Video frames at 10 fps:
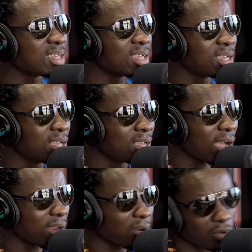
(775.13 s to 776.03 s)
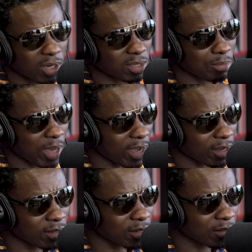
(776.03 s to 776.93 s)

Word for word: Mm-hmm. mm-hmm. I don't hold nothing back. You